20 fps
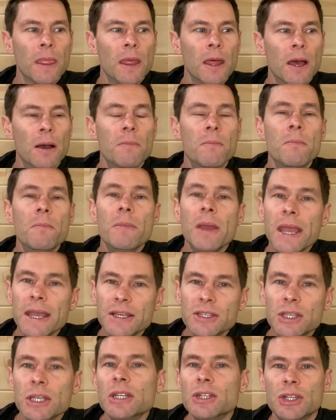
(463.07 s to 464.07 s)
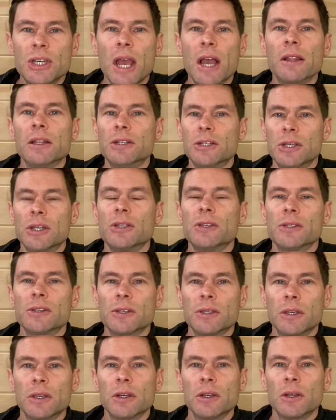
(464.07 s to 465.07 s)
amazing challenges,
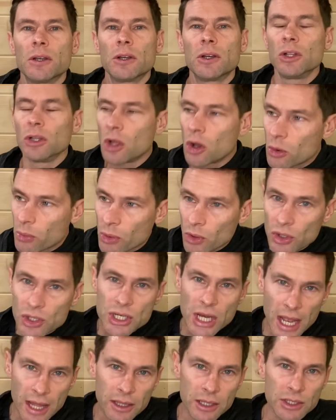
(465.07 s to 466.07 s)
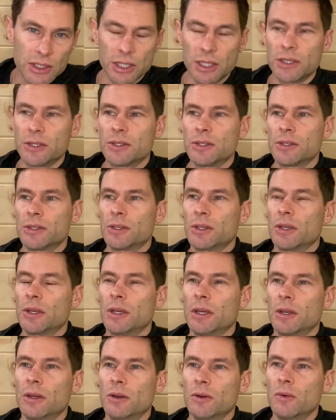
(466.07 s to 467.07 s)
global challenges,
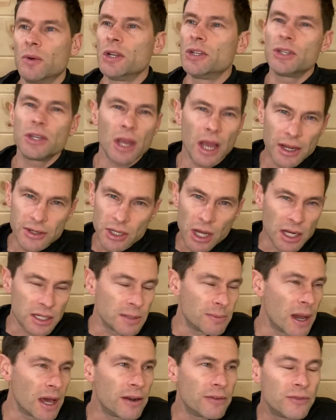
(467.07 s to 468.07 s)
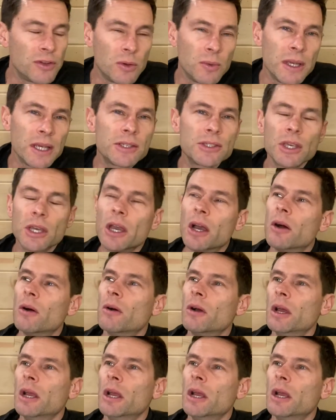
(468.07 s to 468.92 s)
which I talked about a few weeks ago.